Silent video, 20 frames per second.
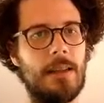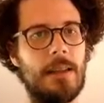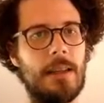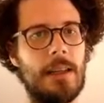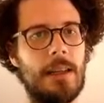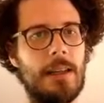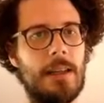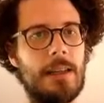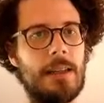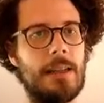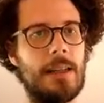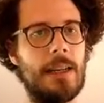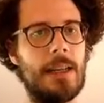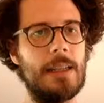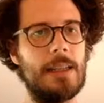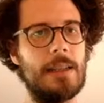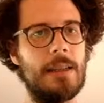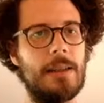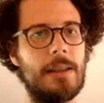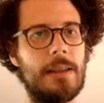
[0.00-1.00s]
And the
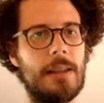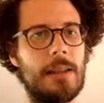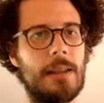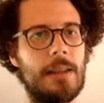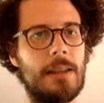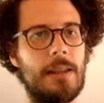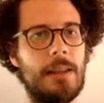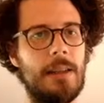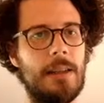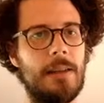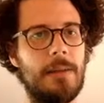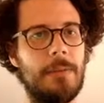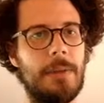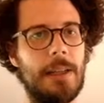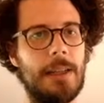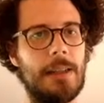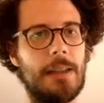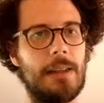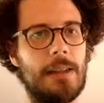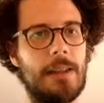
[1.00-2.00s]
text doesn't need to be a
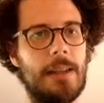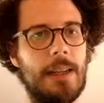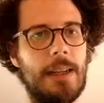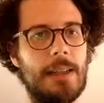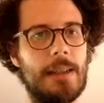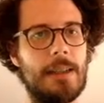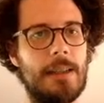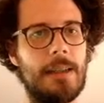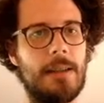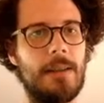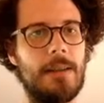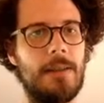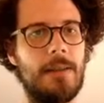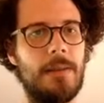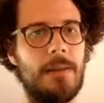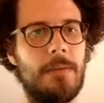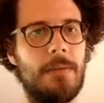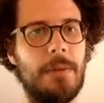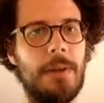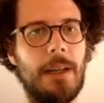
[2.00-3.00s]
text, it
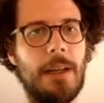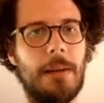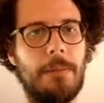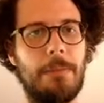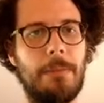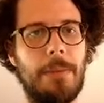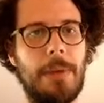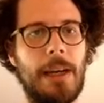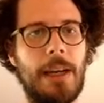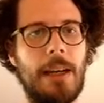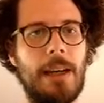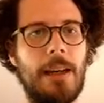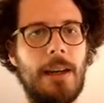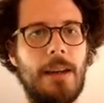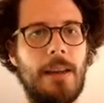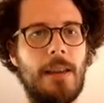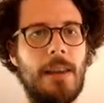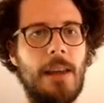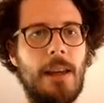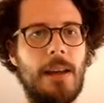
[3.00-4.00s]
could be a peg, I
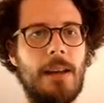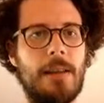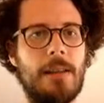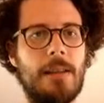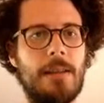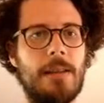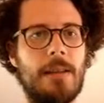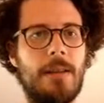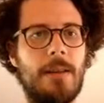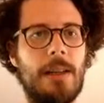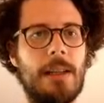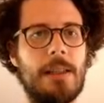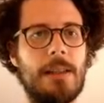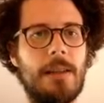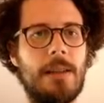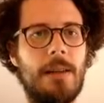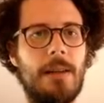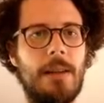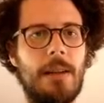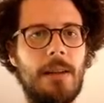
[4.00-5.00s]
think. So let's
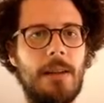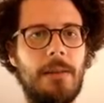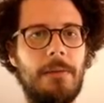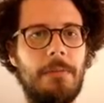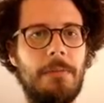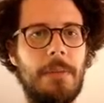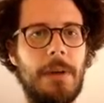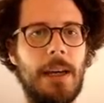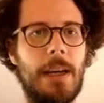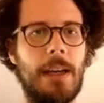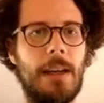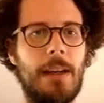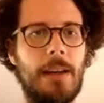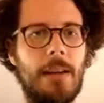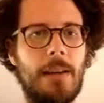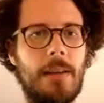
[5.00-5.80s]
call it peg.